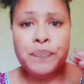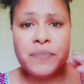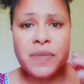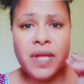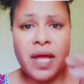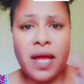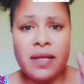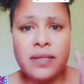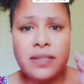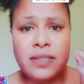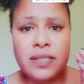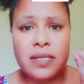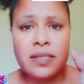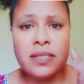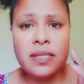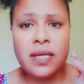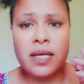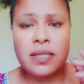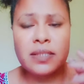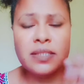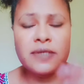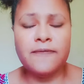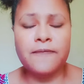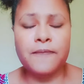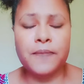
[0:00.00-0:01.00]
Tons and
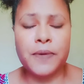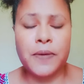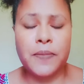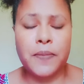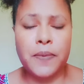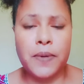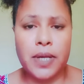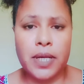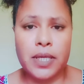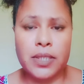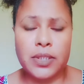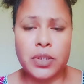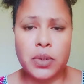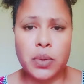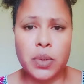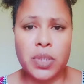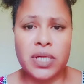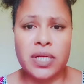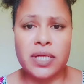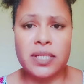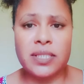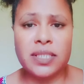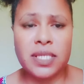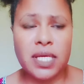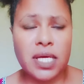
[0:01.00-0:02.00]
tons of people are
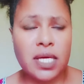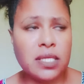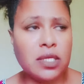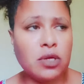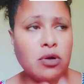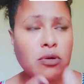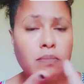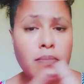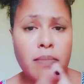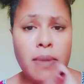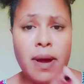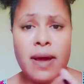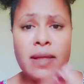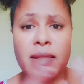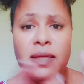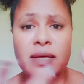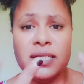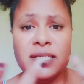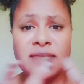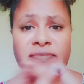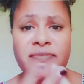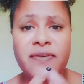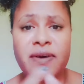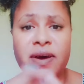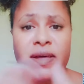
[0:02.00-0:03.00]
doing it. Say it to
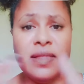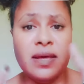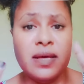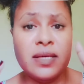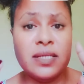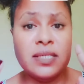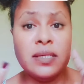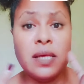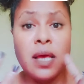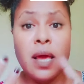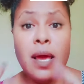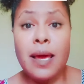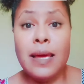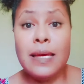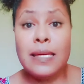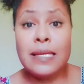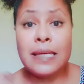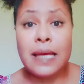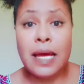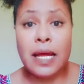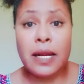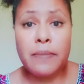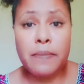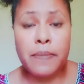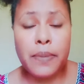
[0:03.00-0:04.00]
mothers, fathers,
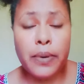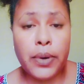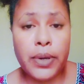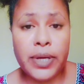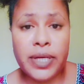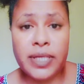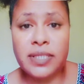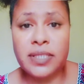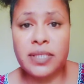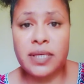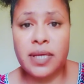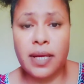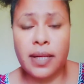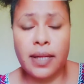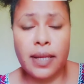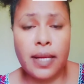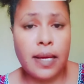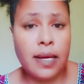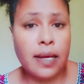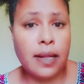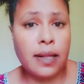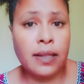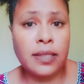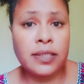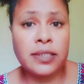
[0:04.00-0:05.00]
young boys, young
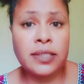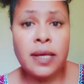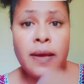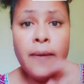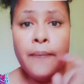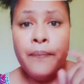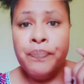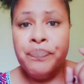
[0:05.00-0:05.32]
girls,